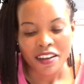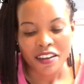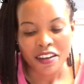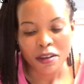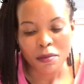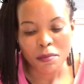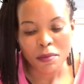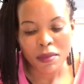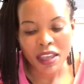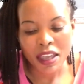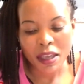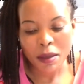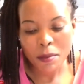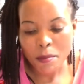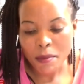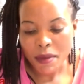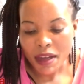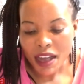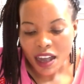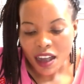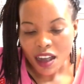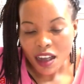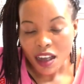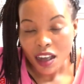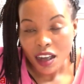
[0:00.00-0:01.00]
Remember,
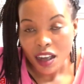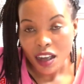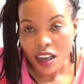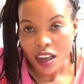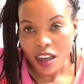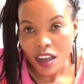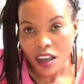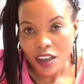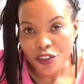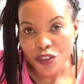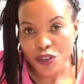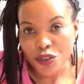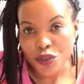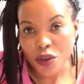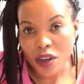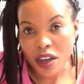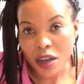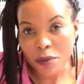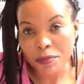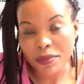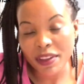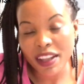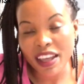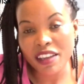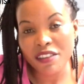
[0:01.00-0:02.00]
you
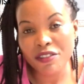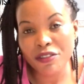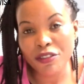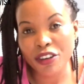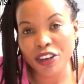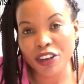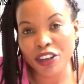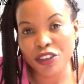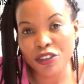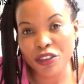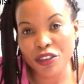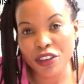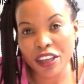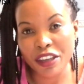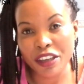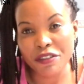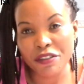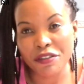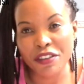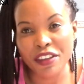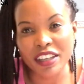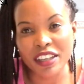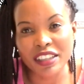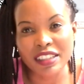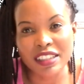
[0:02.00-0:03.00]
apply for a UK
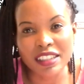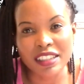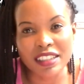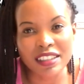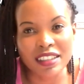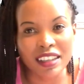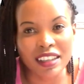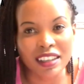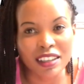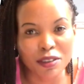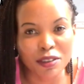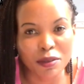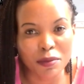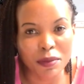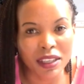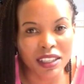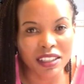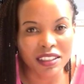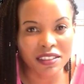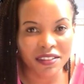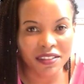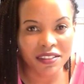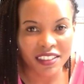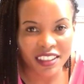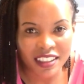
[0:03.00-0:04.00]
fiancé settlement
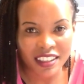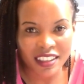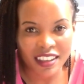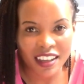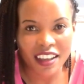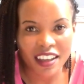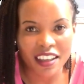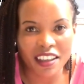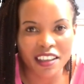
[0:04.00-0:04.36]
visa